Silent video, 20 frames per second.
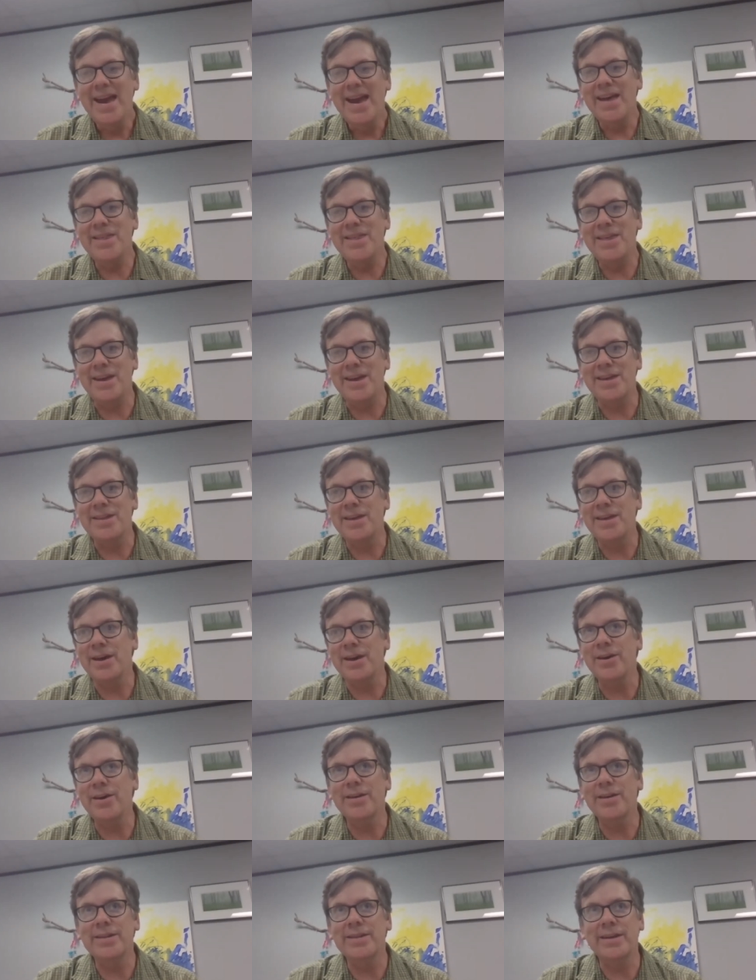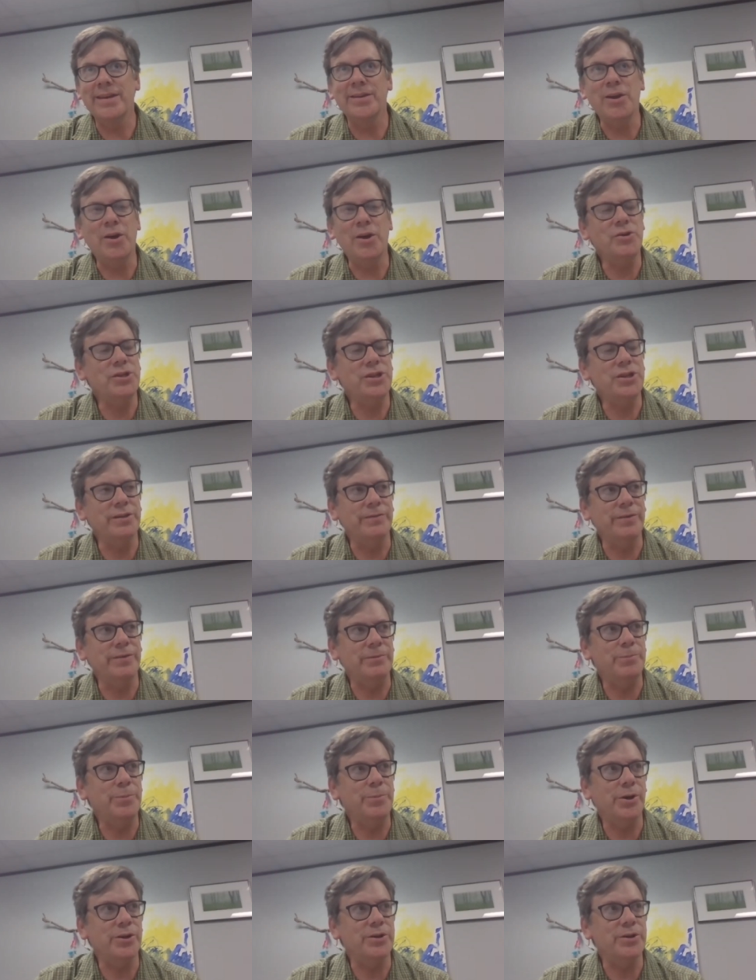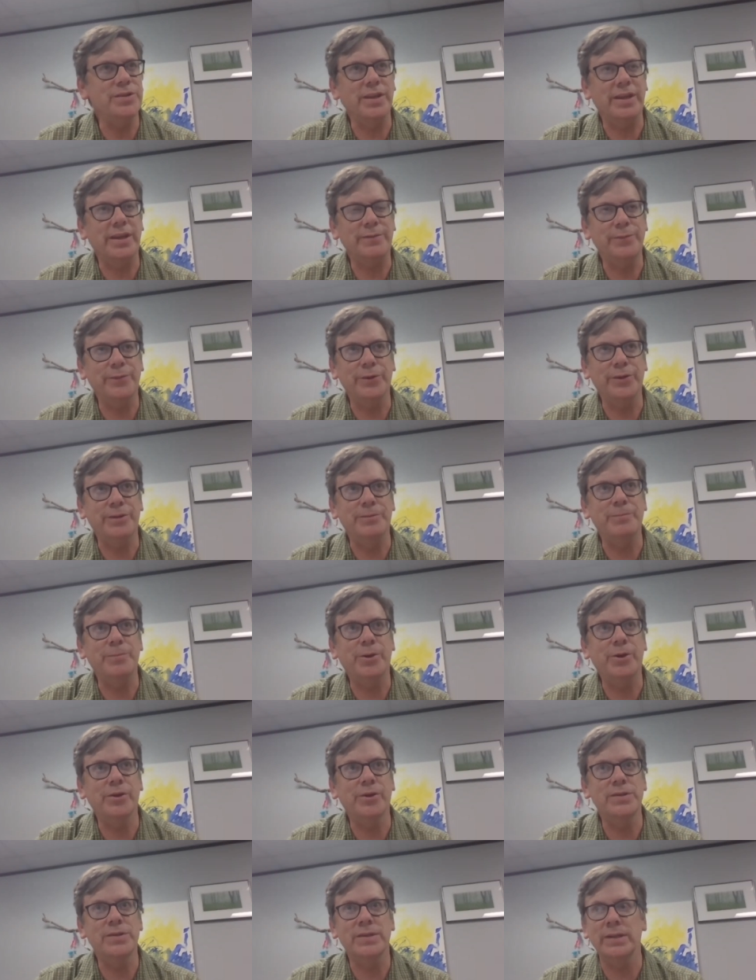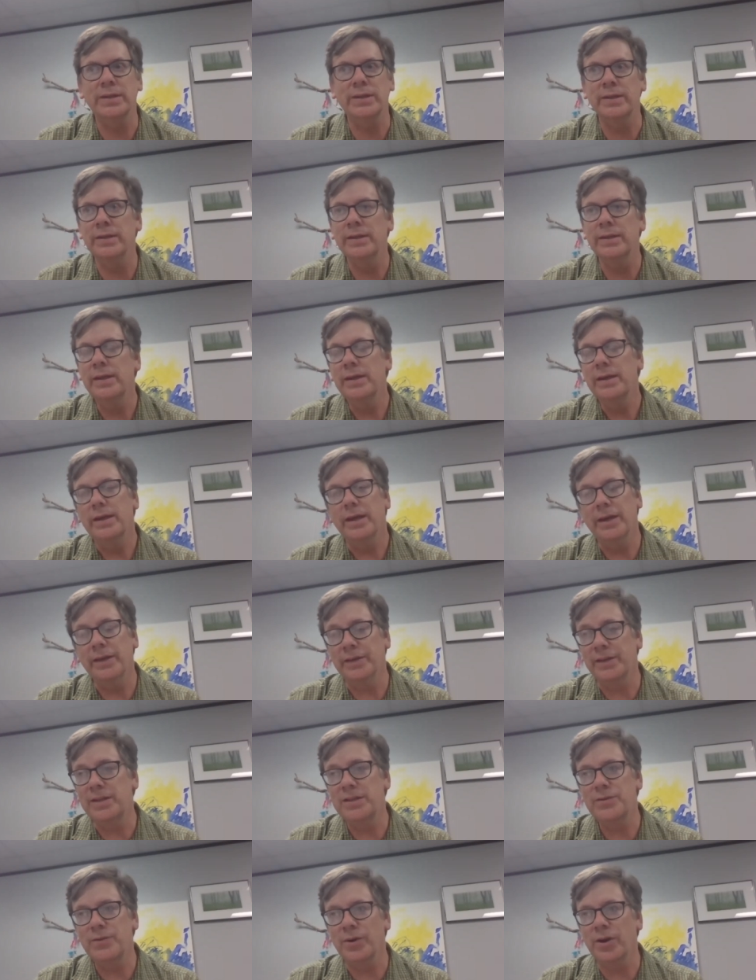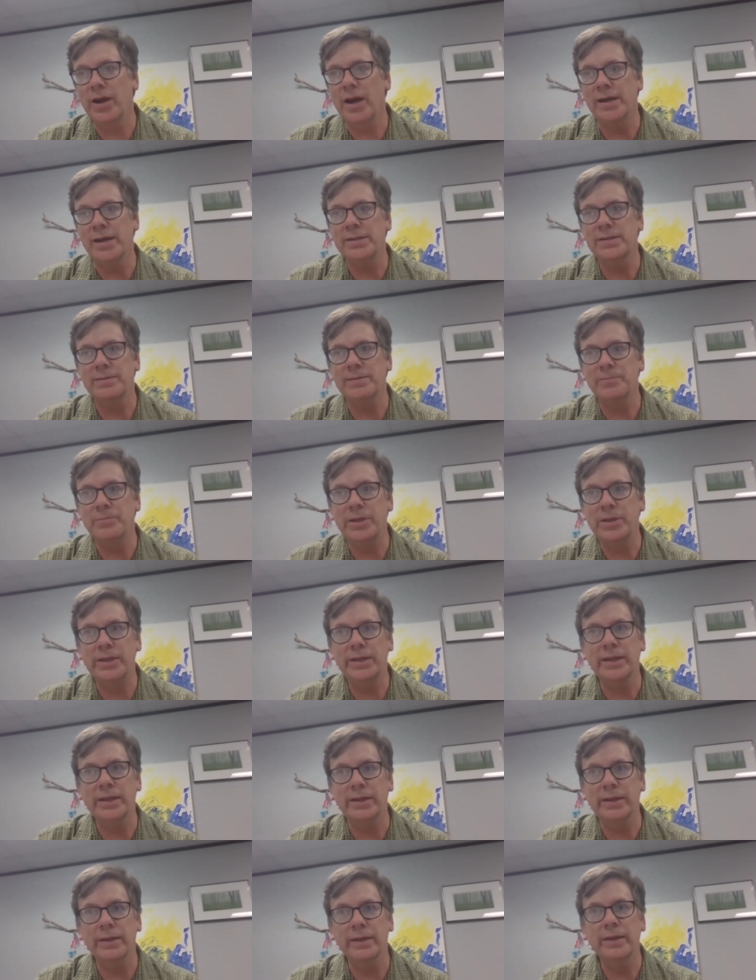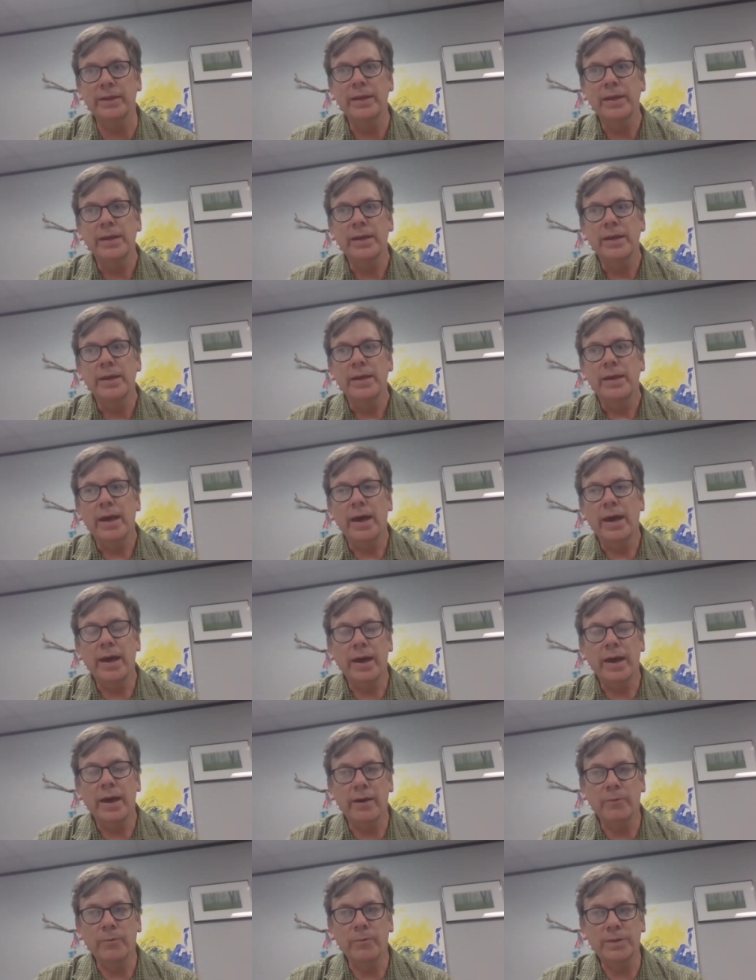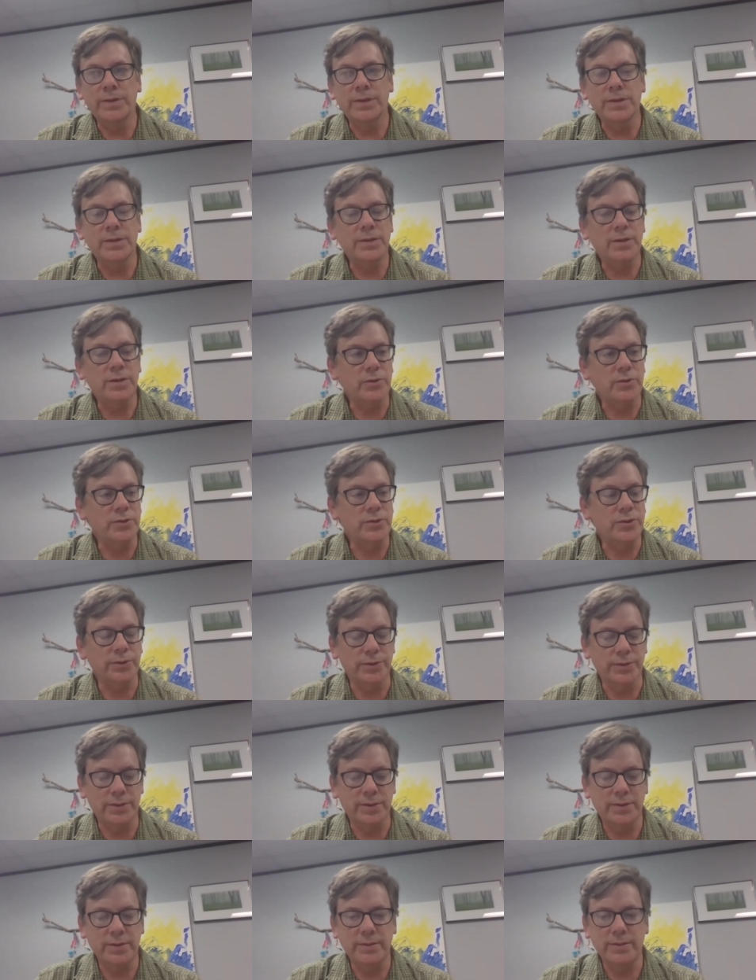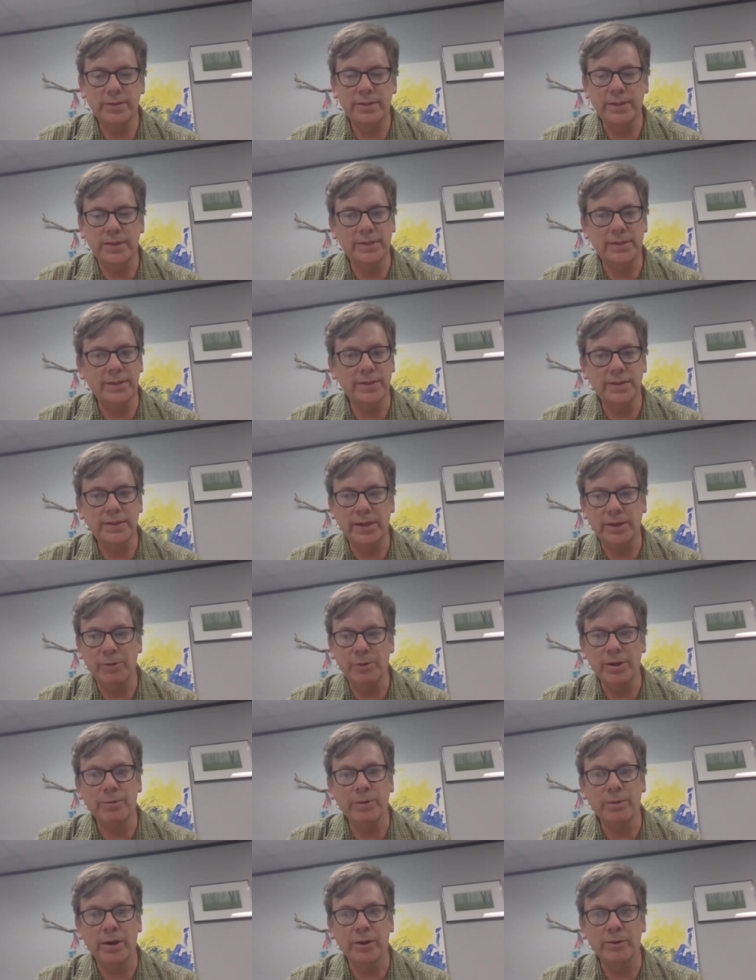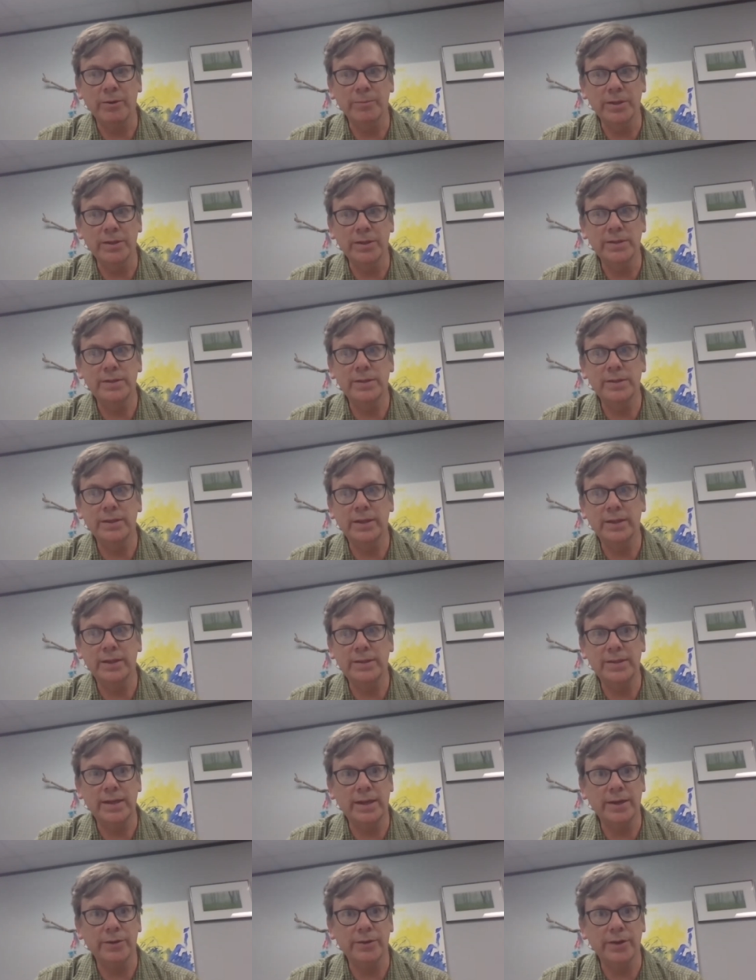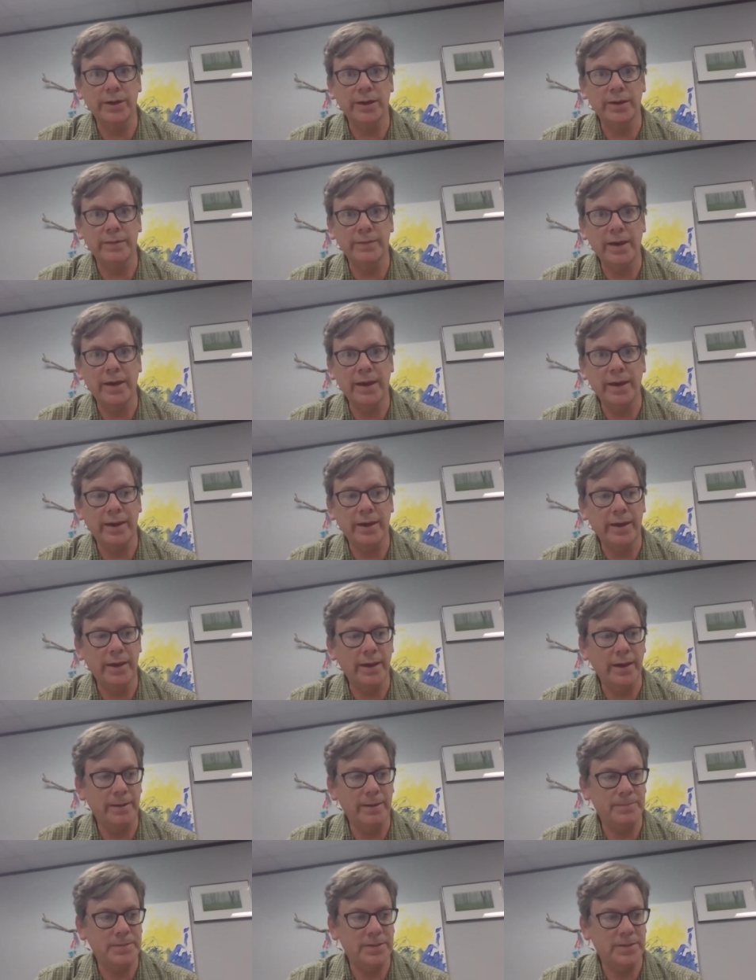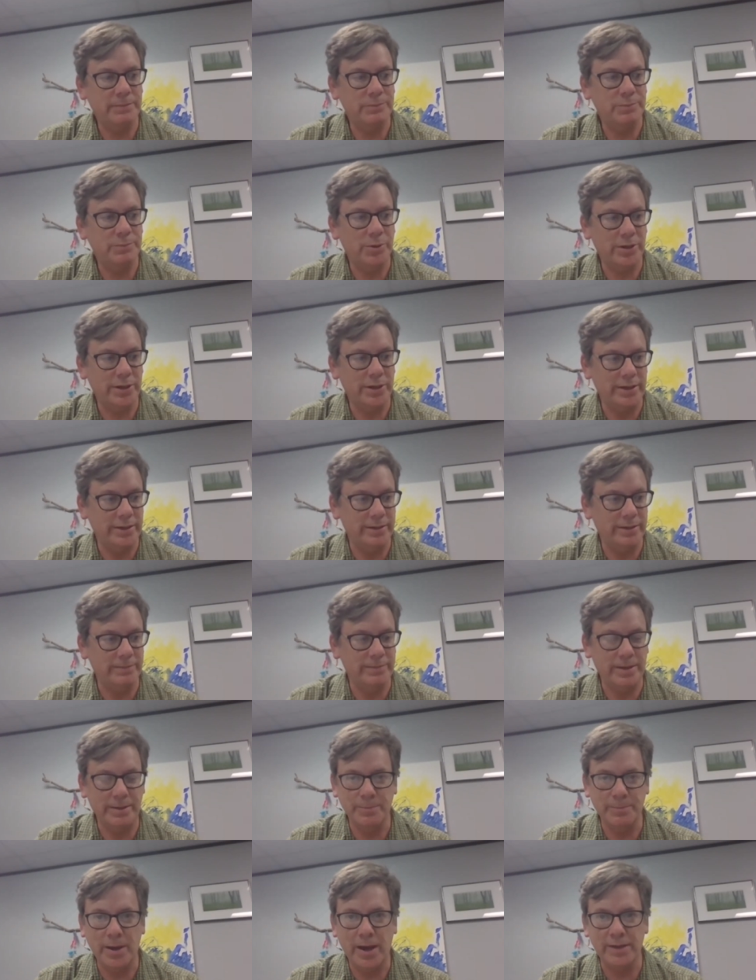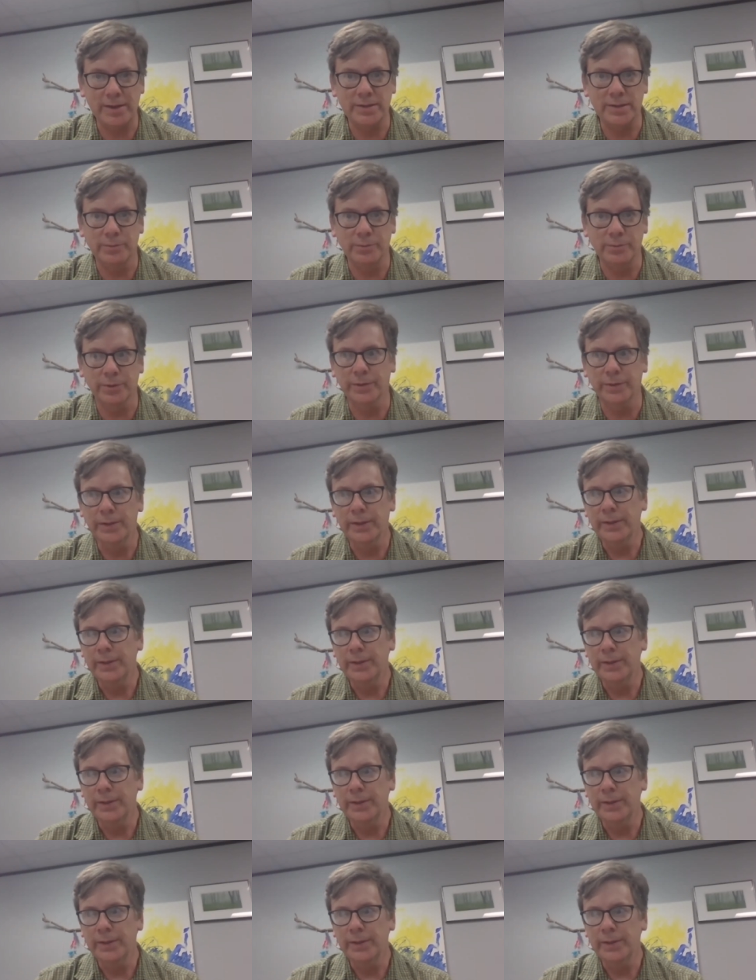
the the the notion of in person, like full in person, at least for us in Beacon, uh, with the social distancing requirements, etc., uh, seemed pretty impossible.